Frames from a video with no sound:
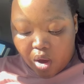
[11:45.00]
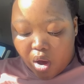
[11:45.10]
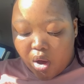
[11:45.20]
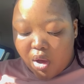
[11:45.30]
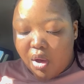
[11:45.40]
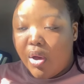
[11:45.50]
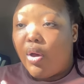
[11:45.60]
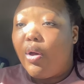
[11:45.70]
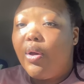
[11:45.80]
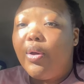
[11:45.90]

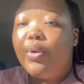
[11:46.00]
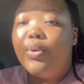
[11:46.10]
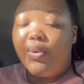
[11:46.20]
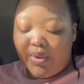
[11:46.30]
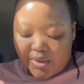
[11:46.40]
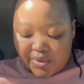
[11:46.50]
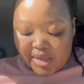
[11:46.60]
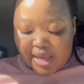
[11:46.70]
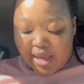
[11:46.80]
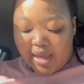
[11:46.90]
Oh,
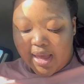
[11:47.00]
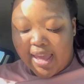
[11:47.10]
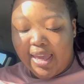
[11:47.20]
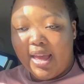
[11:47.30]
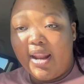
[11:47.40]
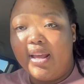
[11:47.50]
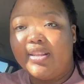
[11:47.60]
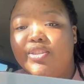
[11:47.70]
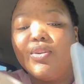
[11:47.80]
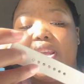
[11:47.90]
okay, I get it.
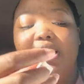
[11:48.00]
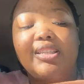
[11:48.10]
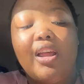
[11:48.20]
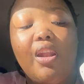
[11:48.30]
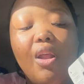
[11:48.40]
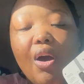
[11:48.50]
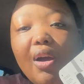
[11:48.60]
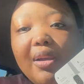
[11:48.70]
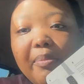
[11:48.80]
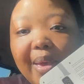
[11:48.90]
So there's a
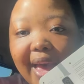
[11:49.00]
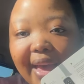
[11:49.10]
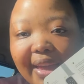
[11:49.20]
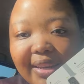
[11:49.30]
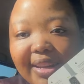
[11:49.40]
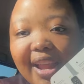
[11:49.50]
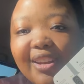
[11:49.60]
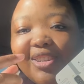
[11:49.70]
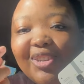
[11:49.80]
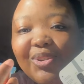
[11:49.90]
long band and
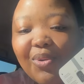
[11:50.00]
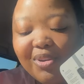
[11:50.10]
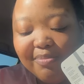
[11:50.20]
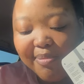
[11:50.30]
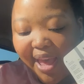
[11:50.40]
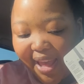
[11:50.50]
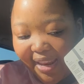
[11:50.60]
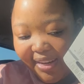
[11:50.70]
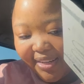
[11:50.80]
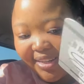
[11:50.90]
a short
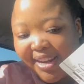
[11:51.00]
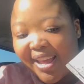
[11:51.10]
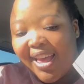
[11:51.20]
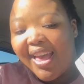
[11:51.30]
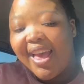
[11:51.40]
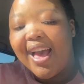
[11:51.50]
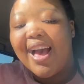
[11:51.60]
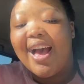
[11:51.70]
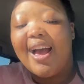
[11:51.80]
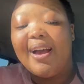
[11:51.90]
band,
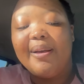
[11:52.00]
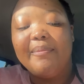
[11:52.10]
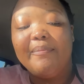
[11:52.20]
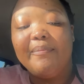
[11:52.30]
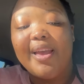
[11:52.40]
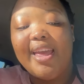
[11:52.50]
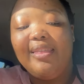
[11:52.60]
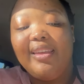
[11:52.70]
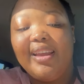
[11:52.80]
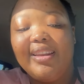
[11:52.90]

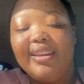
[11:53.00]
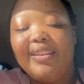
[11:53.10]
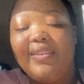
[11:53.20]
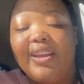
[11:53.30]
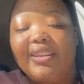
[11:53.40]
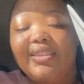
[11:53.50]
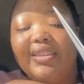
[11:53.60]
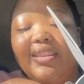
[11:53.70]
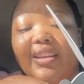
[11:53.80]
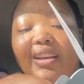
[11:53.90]
and then
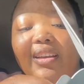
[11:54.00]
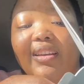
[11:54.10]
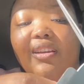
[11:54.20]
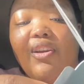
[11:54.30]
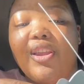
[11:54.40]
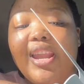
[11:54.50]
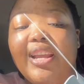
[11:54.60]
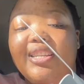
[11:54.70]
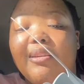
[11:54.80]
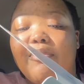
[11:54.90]
there's the
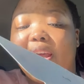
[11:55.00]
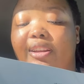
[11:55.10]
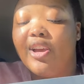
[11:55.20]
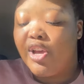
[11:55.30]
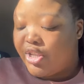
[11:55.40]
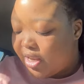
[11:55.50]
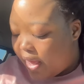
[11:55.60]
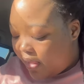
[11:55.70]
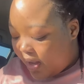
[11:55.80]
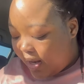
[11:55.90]
connecting band. So I
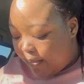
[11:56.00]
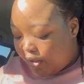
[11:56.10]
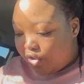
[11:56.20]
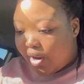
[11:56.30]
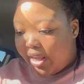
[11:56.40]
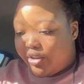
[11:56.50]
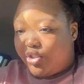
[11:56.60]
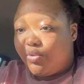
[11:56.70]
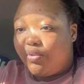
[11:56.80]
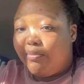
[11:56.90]
think let me try the
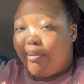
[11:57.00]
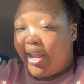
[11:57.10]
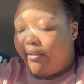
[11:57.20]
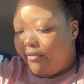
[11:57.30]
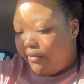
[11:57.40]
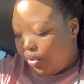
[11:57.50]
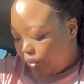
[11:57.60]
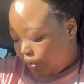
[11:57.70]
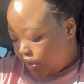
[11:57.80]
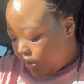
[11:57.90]
short band
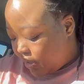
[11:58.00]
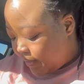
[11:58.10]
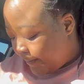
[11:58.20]
first,